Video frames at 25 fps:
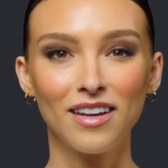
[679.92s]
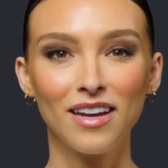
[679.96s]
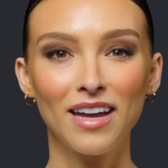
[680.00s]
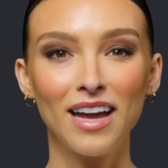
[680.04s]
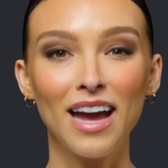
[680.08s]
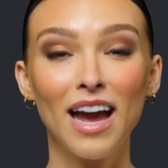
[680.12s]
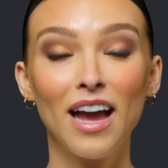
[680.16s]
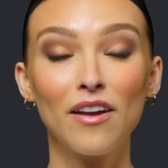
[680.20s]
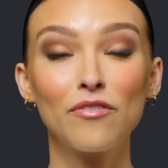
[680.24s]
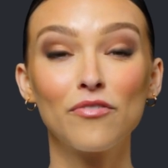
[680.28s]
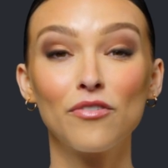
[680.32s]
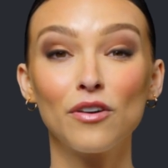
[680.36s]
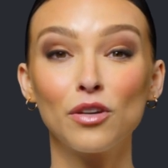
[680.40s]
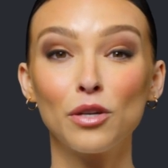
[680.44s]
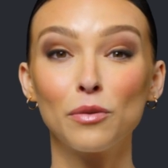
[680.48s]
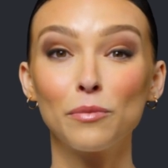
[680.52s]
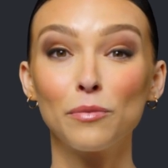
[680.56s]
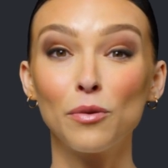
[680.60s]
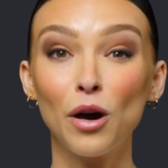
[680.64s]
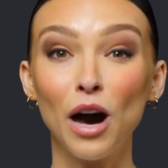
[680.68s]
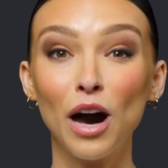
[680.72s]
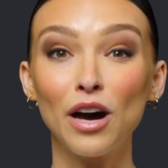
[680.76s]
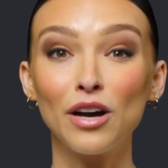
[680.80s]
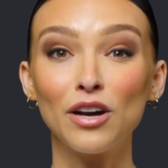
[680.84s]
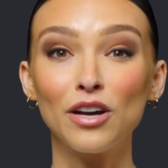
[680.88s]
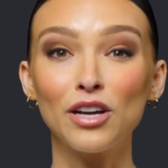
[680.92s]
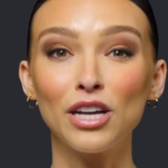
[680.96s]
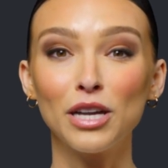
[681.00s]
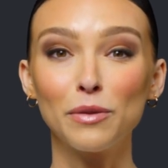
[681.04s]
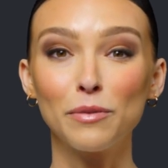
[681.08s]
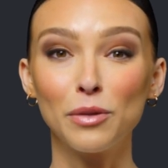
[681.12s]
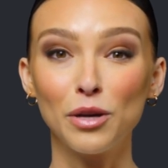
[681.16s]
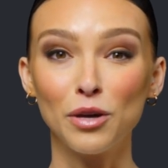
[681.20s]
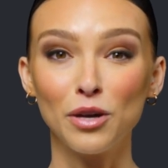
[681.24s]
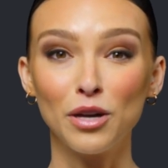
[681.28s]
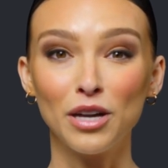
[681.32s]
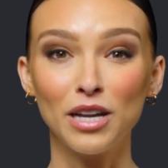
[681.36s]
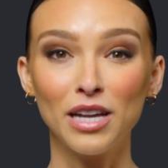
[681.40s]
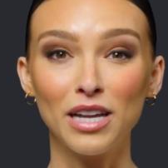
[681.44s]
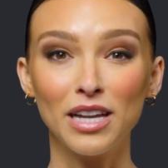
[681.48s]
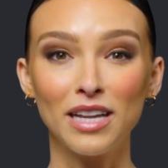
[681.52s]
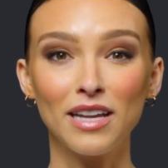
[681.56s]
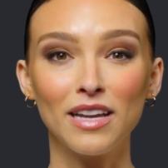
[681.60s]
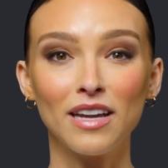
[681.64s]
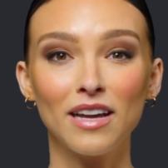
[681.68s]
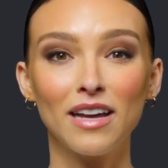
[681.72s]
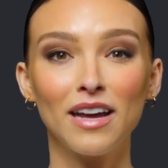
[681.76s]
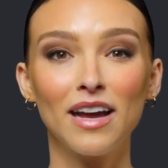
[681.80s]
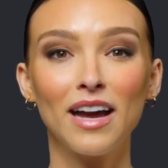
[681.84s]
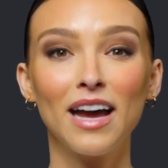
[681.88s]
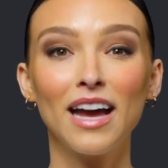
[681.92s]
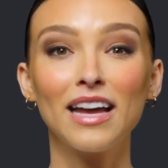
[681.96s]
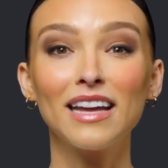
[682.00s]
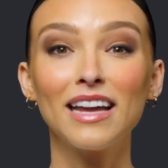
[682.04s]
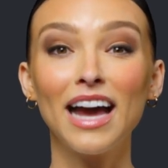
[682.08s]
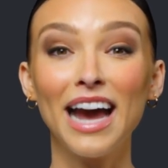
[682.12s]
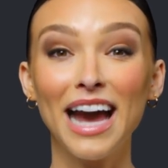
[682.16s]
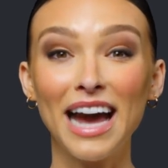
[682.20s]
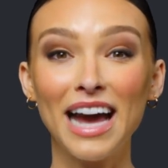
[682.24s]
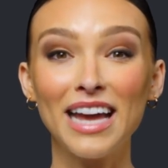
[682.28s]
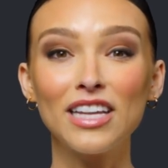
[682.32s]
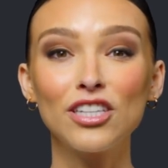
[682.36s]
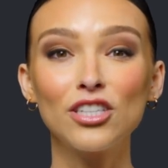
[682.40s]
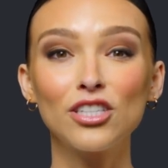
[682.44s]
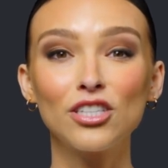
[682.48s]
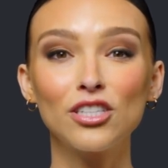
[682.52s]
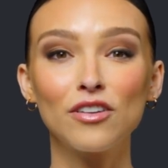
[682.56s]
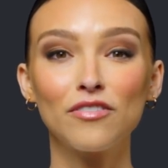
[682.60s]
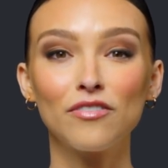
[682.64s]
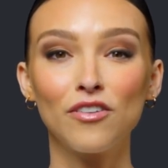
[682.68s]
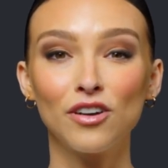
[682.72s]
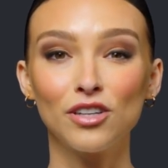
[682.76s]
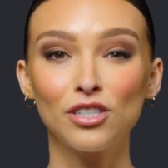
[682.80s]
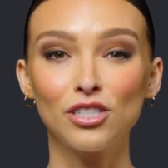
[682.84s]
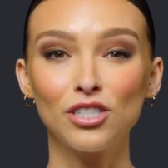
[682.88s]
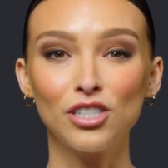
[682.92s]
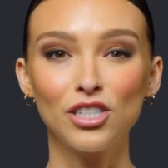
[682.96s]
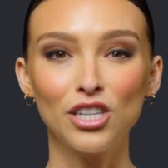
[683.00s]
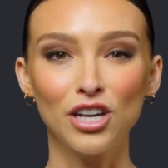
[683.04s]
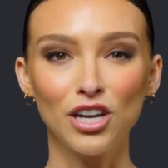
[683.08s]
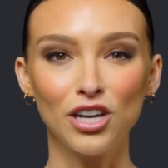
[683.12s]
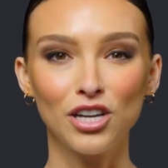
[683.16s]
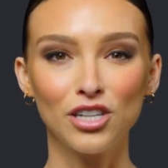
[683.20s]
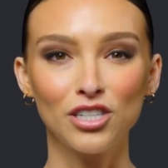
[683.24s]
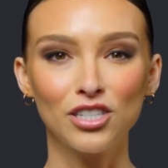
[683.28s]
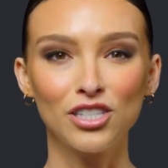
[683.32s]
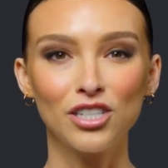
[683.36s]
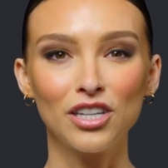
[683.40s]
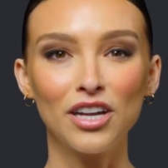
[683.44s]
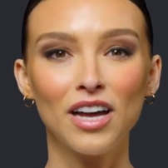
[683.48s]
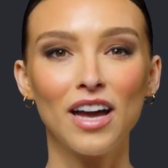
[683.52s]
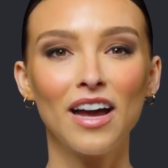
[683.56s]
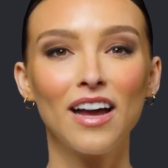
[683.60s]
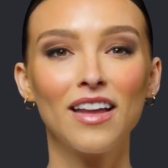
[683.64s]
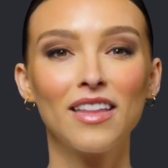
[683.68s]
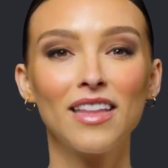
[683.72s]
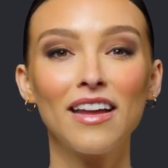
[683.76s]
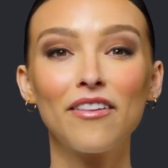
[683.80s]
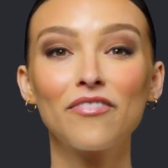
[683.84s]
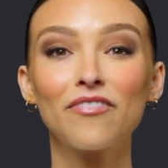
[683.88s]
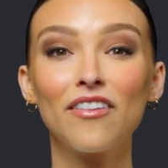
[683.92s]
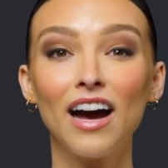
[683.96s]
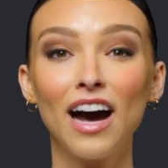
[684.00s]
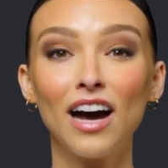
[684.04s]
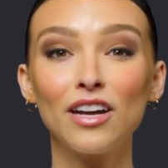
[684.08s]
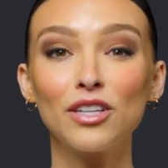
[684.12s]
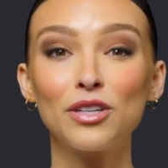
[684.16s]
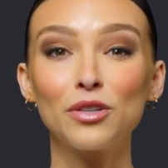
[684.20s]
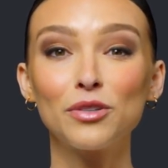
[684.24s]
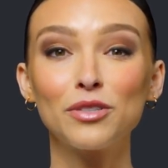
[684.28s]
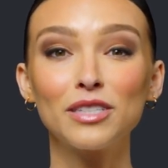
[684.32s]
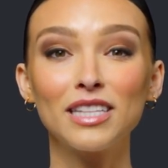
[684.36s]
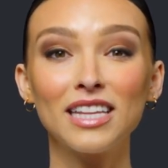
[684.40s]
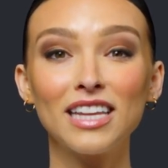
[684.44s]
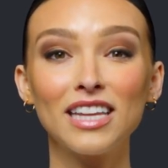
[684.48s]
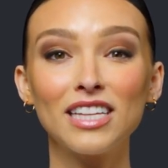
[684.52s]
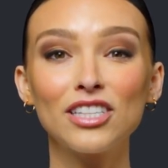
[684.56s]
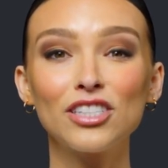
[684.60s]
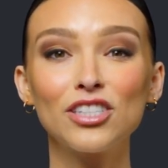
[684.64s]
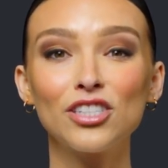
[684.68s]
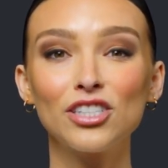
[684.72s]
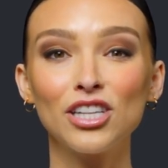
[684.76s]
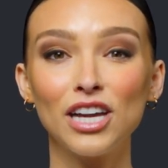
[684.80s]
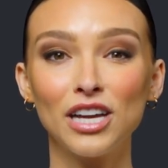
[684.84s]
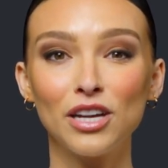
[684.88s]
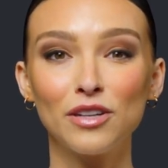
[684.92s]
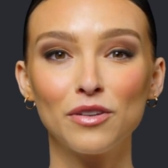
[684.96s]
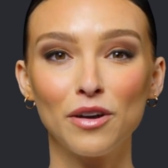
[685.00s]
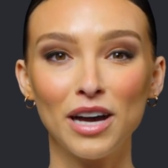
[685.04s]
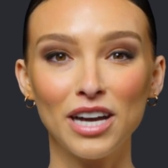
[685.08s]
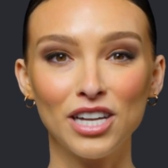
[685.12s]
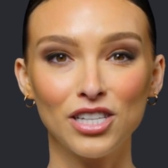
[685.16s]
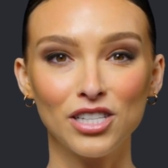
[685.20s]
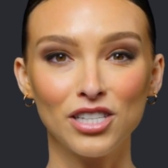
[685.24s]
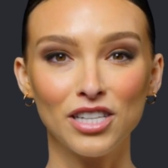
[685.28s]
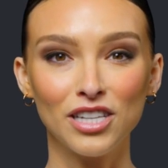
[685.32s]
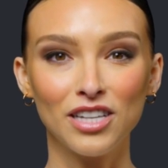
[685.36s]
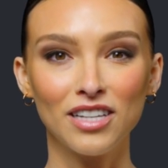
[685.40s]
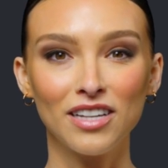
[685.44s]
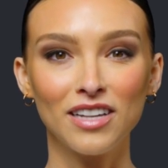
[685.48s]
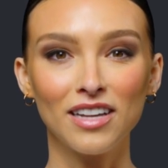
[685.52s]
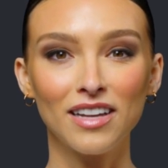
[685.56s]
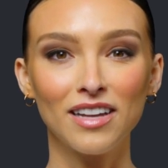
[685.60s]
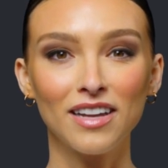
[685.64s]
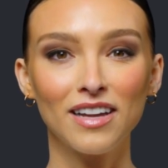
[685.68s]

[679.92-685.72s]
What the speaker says: And for the broader community, an age-diverse church that values each generation